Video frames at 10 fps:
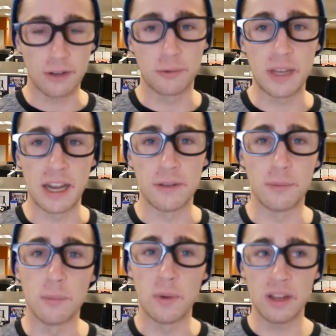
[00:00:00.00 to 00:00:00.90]
creative.
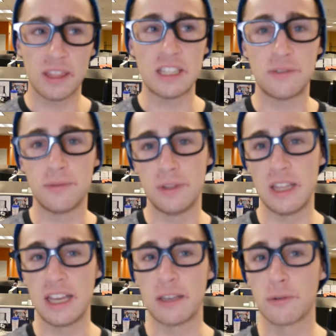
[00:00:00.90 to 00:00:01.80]
When one of these
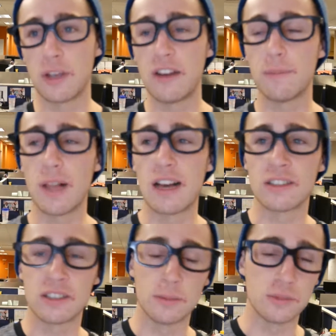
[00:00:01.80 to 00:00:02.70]
like creative
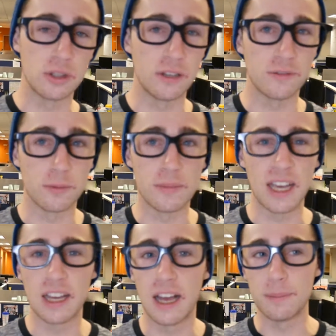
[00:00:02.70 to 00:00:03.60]
blocks comes on for me,
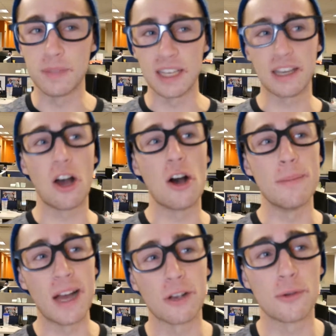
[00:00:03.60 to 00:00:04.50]
I'm like, oh, I'm
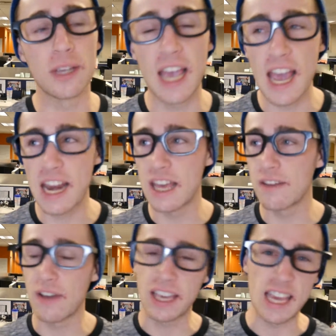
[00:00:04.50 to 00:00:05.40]
not
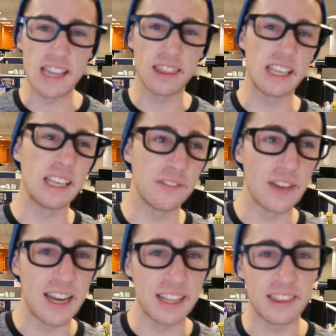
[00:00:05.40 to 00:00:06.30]
creative, I can't think of
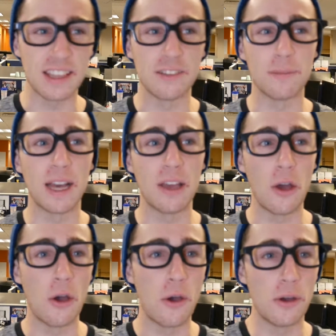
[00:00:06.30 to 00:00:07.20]
anything of my
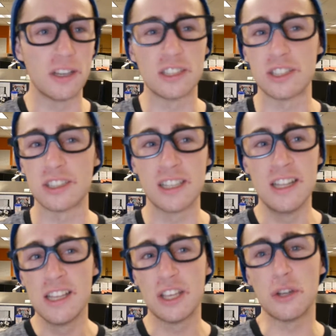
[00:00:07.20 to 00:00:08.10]
own. It's just,
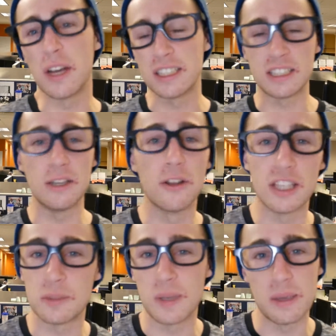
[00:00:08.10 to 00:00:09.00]
you know, I see all
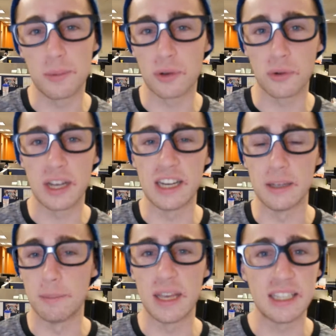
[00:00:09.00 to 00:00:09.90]
these people creating
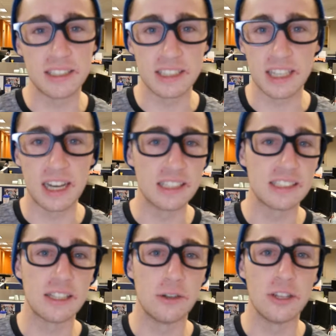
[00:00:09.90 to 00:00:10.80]
amazing
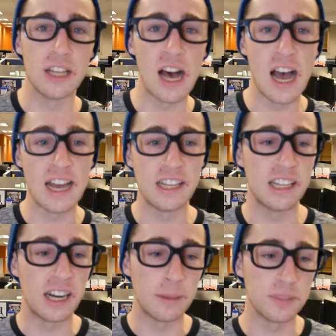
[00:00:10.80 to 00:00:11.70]
content online, and
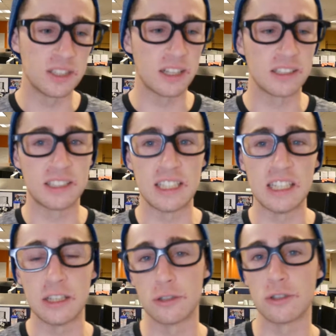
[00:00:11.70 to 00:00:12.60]
then I'm stuck
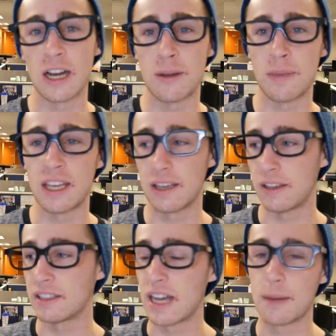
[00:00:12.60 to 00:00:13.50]
sitting here trying to make
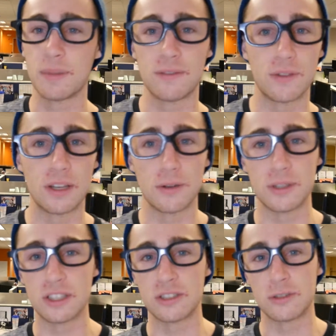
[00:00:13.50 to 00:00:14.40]
a topic video to
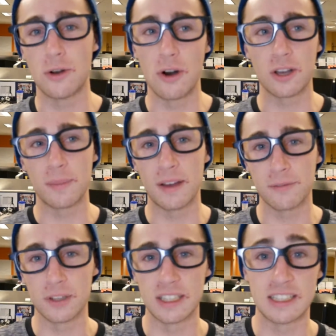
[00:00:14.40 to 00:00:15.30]
just talk about
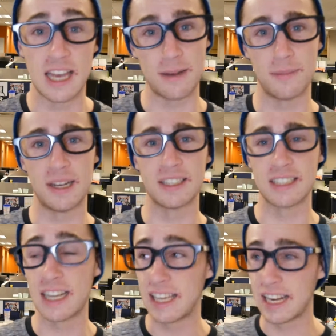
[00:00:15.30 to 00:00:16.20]
for like 10 minutes,
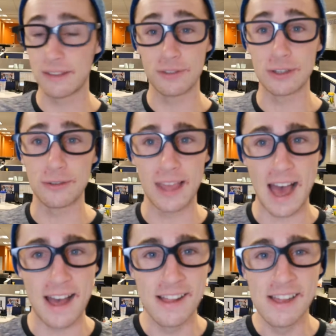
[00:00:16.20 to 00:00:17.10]
and I can't even do
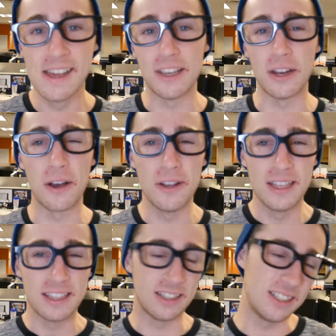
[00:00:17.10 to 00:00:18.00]
that. You know,
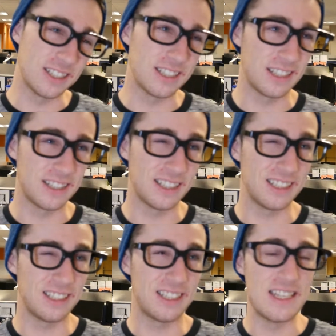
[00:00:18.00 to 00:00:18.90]
it's
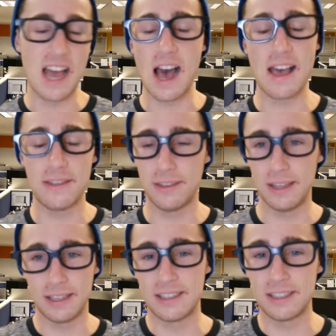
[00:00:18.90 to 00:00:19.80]
just not,
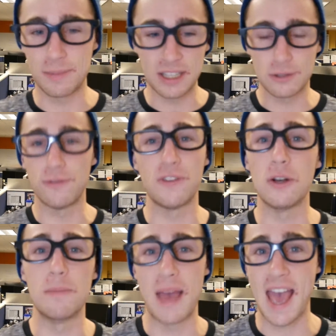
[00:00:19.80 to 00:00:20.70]
it just makes you
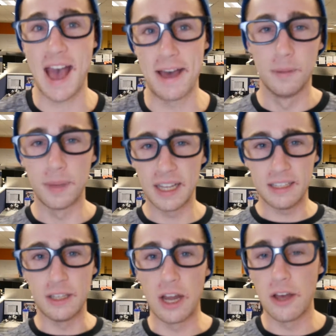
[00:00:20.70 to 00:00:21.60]
feel bad.
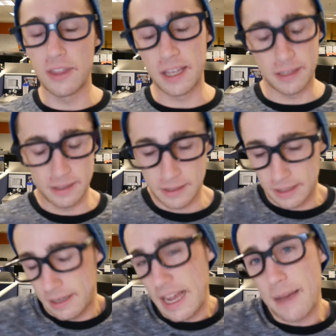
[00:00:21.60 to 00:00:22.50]
But you know, that
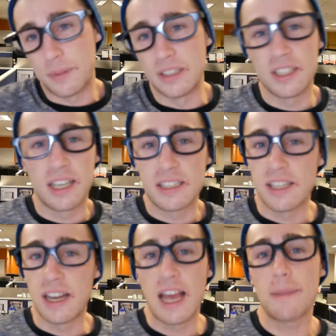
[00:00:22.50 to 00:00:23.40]
it happens. Like I
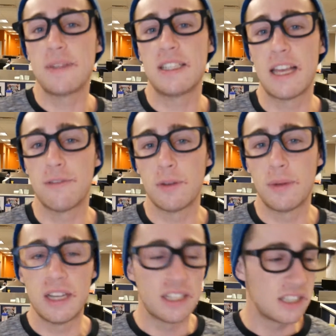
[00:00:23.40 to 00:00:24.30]
said, it happens to
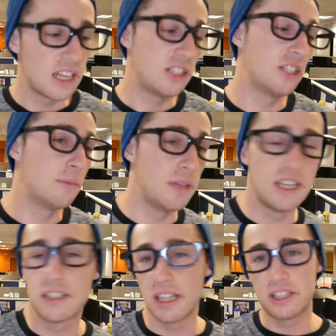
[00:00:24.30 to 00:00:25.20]
everybody. It's not just
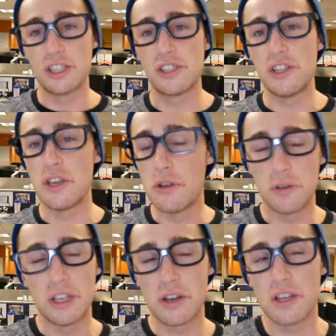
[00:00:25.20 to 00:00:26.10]
me, it's not just you,
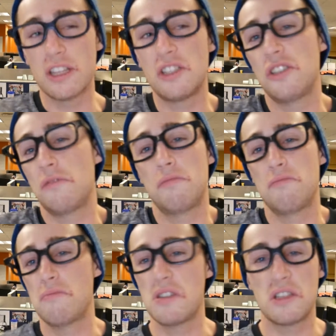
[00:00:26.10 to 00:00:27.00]
you know, it's
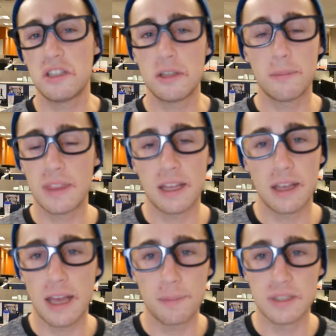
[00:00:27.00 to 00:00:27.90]
just something that
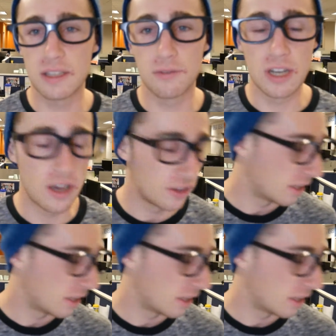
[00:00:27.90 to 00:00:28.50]
happens every now and